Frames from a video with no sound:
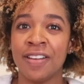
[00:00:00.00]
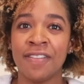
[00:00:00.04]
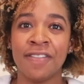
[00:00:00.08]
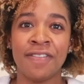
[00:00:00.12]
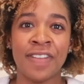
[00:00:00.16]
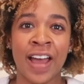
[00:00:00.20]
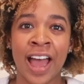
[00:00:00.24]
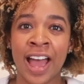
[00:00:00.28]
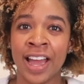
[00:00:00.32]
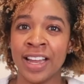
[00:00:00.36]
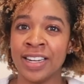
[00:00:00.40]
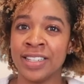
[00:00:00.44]

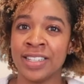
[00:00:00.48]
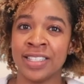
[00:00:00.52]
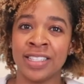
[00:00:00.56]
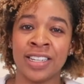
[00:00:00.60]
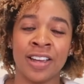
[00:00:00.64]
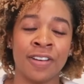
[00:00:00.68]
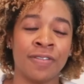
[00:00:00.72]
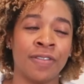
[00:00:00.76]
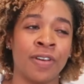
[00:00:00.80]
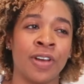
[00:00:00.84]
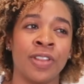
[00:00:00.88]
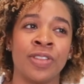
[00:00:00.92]
fat and
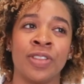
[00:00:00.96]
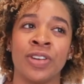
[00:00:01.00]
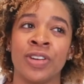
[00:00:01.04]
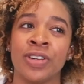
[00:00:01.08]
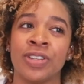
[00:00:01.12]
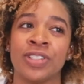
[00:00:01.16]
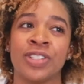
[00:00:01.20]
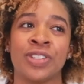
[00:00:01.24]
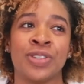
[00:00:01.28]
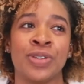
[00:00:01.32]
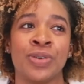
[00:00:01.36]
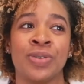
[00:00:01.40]
stuff on
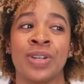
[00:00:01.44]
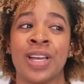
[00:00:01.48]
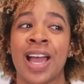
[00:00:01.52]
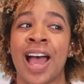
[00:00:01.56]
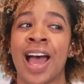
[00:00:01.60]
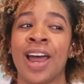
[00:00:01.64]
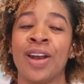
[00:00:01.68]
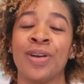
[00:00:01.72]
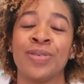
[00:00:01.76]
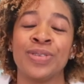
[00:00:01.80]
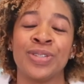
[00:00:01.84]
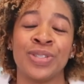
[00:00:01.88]
their student.
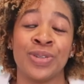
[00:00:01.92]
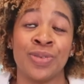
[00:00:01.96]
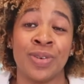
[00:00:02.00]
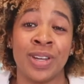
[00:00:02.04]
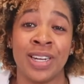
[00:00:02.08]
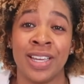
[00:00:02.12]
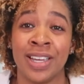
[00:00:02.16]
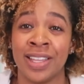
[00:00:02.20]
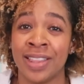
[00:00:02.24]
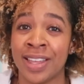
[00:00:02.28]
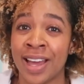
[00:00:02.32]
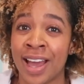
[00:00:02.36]
I don't do
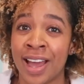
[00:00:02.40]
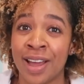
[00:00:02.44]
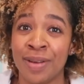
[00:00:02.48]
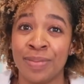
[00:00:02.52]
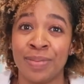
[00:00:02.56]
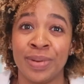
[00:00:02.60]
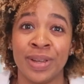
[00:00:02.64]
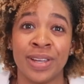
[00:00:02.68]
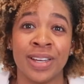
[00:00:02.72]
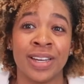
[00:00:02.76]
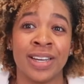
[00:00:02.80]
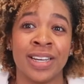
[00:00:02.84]
any of that
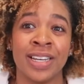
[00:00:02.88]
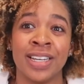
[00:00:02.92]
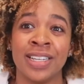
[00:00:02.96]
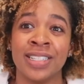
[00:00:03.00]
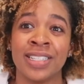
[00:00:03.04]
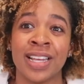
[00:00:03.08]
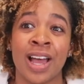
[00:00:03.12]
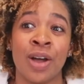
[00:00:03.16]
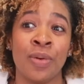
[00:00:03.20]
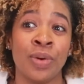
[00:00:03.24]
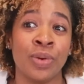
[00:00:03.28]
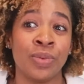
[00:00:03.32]
because
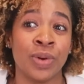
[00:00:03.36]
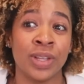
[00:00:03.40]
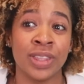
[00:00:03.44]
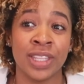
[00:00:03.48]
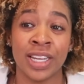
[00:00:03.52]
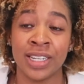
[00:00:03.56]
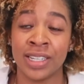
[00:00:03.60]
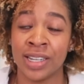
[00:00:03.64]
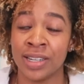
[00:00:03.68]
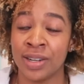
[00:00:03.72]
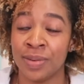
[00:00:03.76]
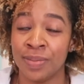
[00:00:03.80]
I wouldn't want
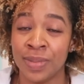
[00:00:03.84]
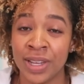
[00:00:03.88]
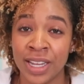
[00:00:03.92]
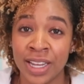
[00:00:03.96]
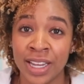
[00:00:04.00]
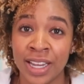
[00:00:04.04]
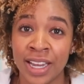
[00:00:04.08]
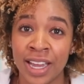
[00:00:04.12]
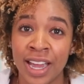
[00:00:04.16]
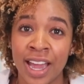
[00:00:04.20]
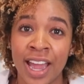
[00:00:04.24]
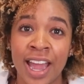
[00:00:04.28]
that done to
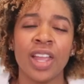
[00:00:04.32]
me.